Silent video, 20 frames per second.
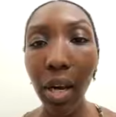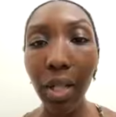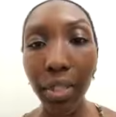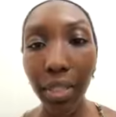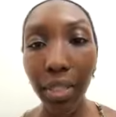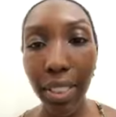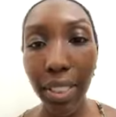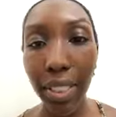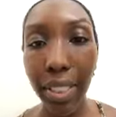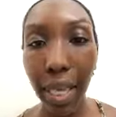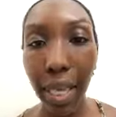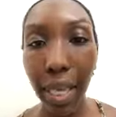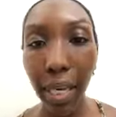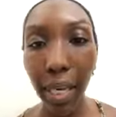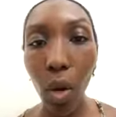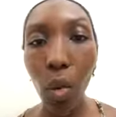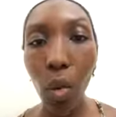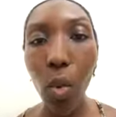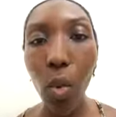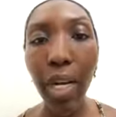
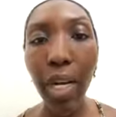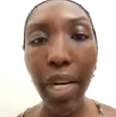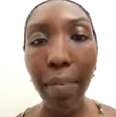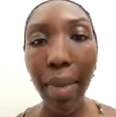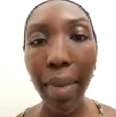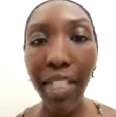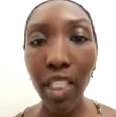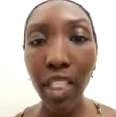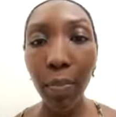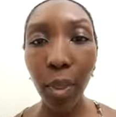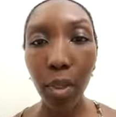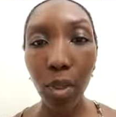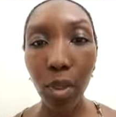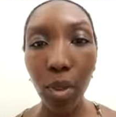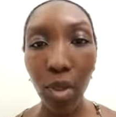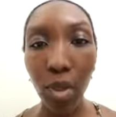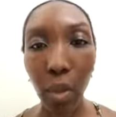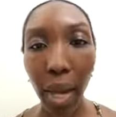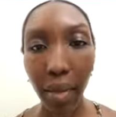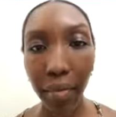understanding, what am I supposed to
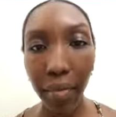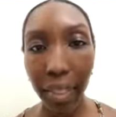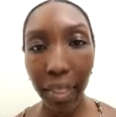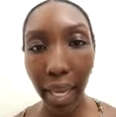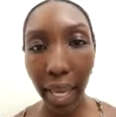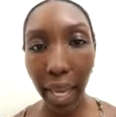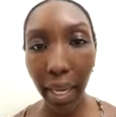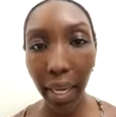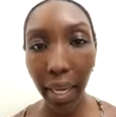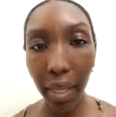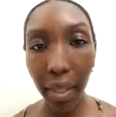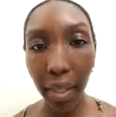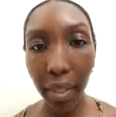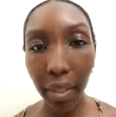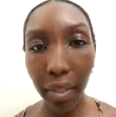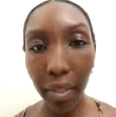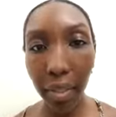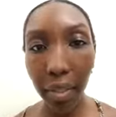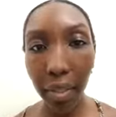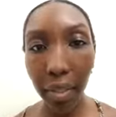do every day?
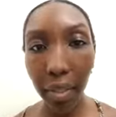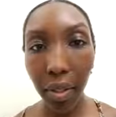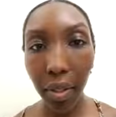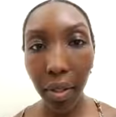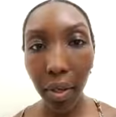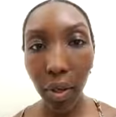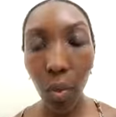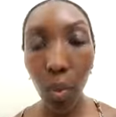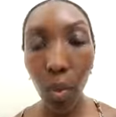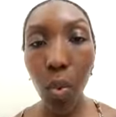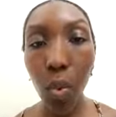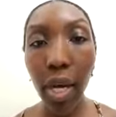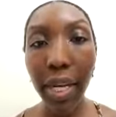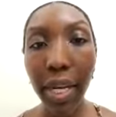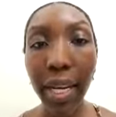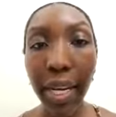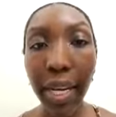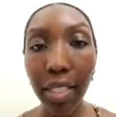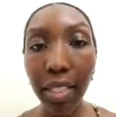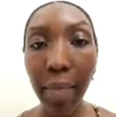What
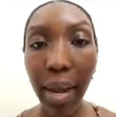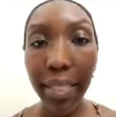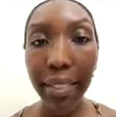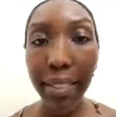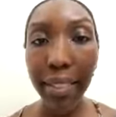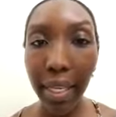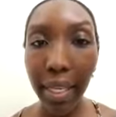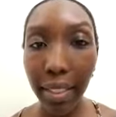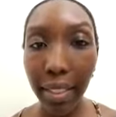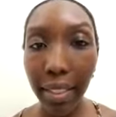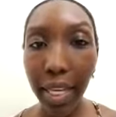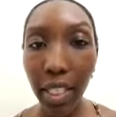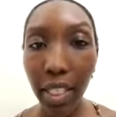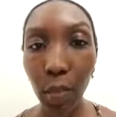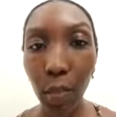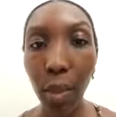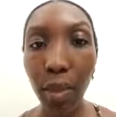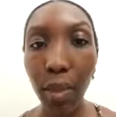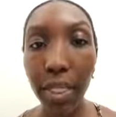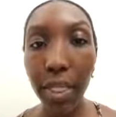is my day-to-day
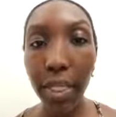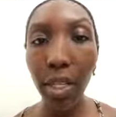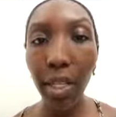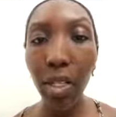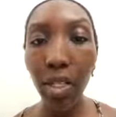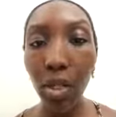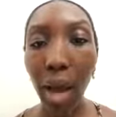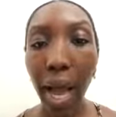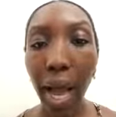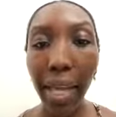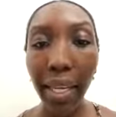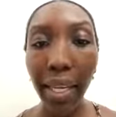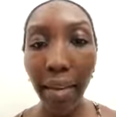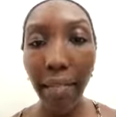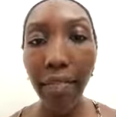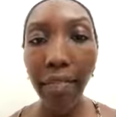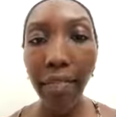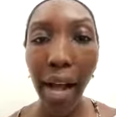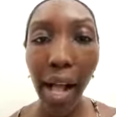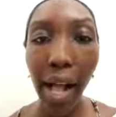supposed to look, so I
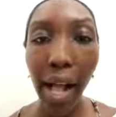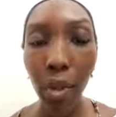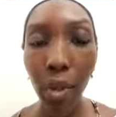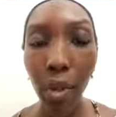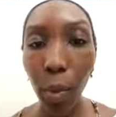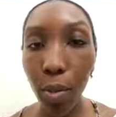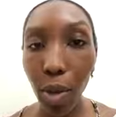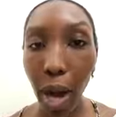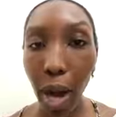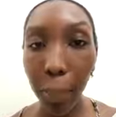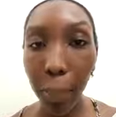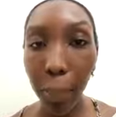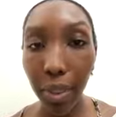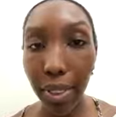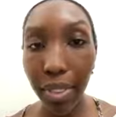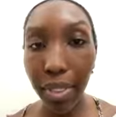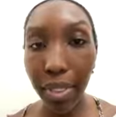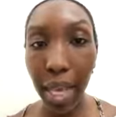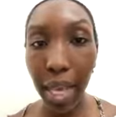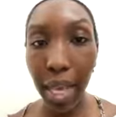can follow the proper
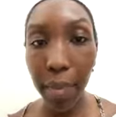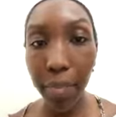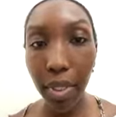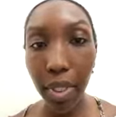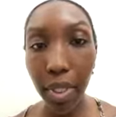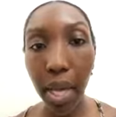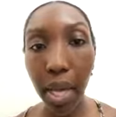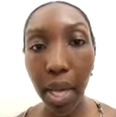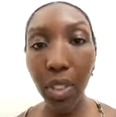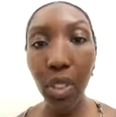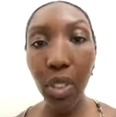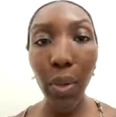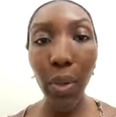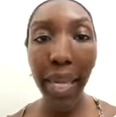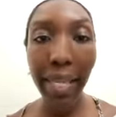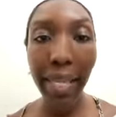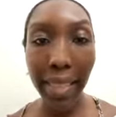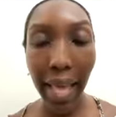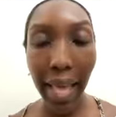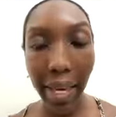steps to
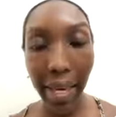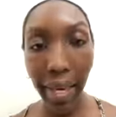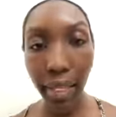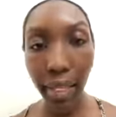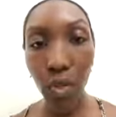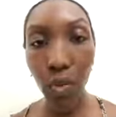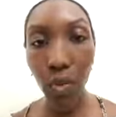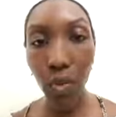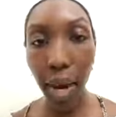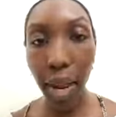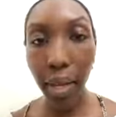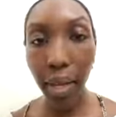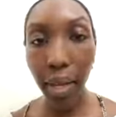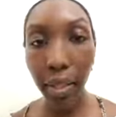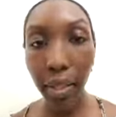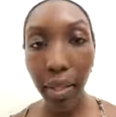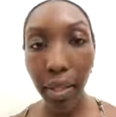hit that next rank?